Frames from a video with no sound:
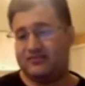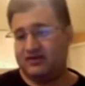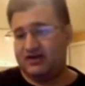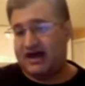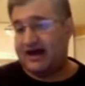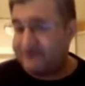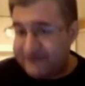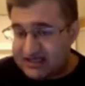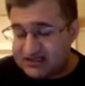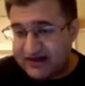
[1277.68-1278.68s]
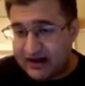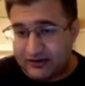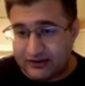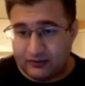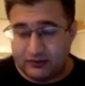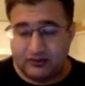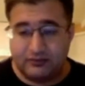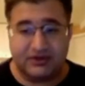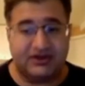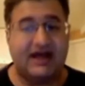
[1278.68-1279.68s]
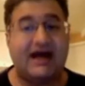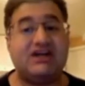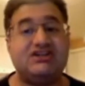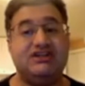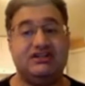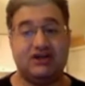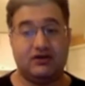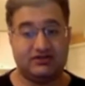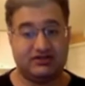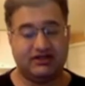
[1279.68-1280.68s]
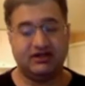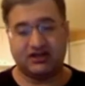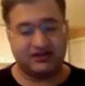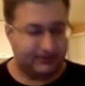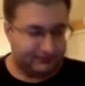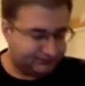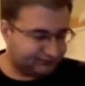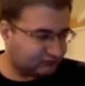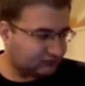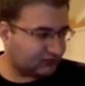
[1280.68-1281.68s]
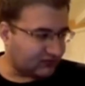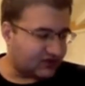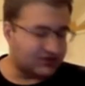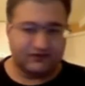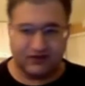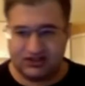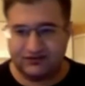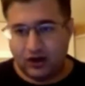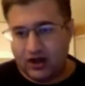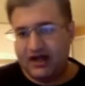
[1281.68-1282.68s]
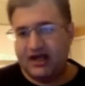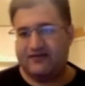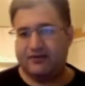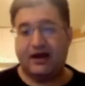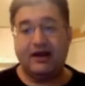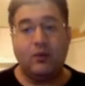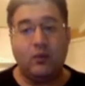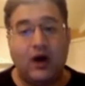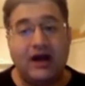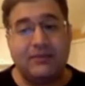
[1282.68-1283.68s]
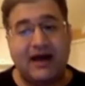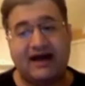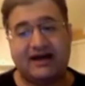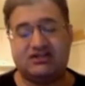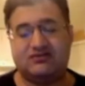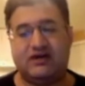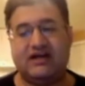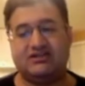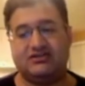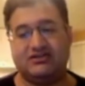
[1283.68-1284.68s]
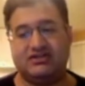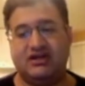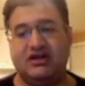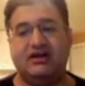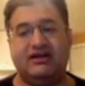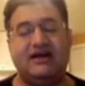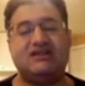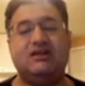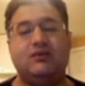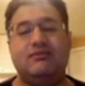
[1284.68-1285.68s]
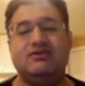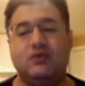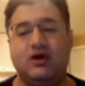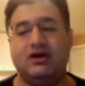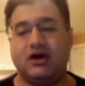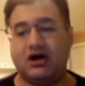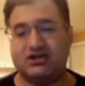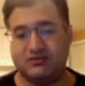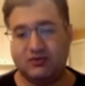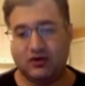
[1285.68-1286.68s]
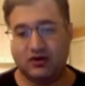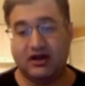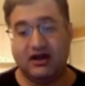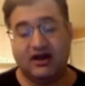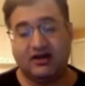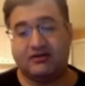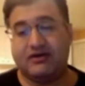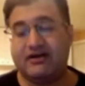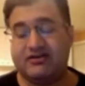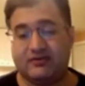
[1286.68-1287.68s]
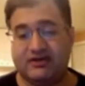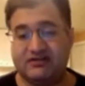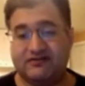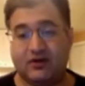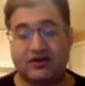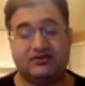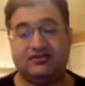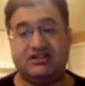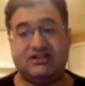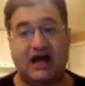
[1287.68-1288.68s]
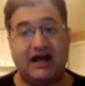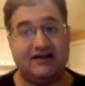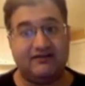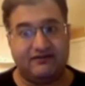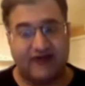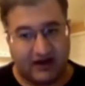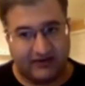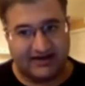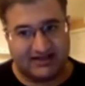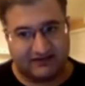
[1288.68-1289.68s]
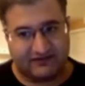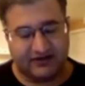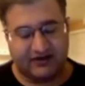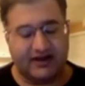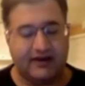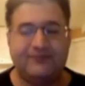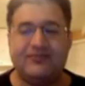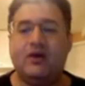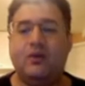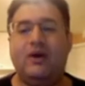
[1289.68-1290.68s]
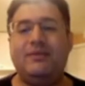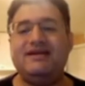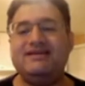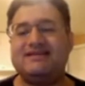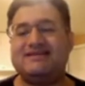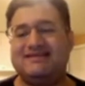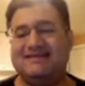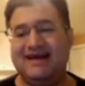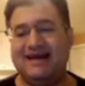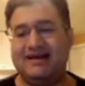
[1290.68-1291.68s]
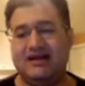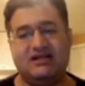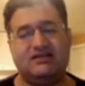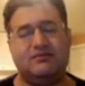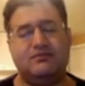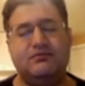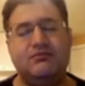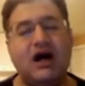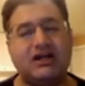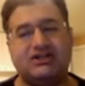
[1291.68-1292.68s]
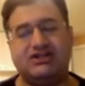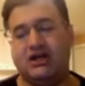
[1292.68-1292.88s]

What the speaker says: at face value, but they actually don't. Here's the thing. So first of all, if you're buying one package of razors, yes, the woman's one costs more. And there's a reason for it. They're designed very differently. Women's skin is much